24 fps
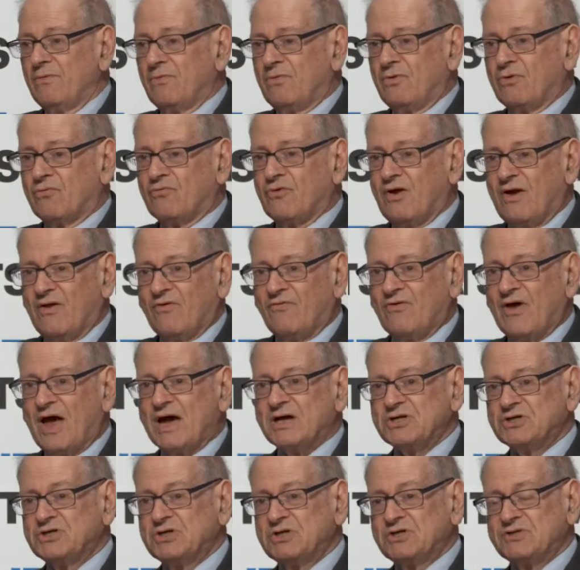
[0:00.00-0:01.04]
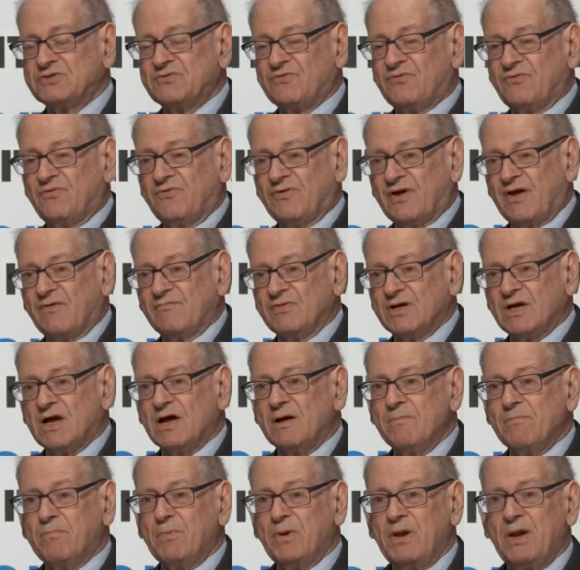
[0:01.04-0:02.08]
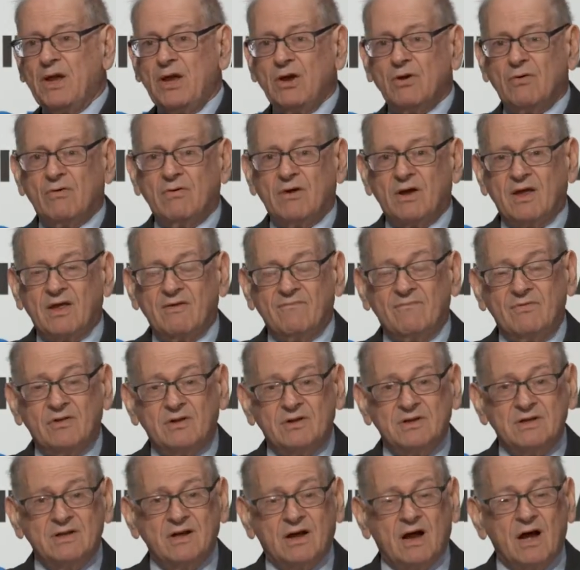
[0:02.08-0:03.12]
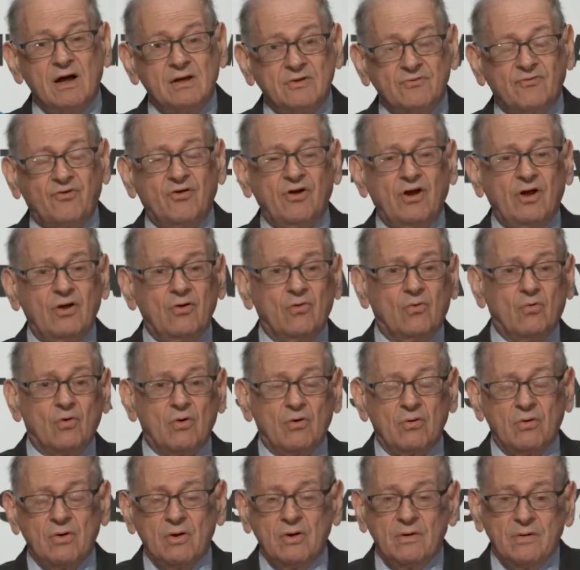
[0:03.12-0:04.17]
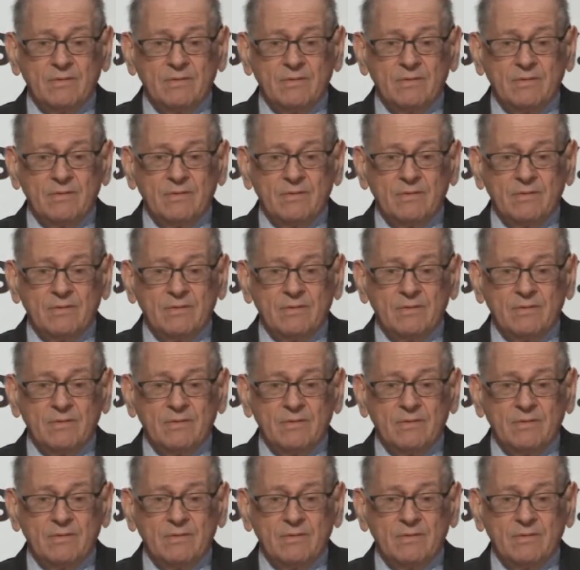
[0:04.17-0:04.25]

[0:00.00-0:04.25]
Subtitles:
the transactions for a given company or a given country, or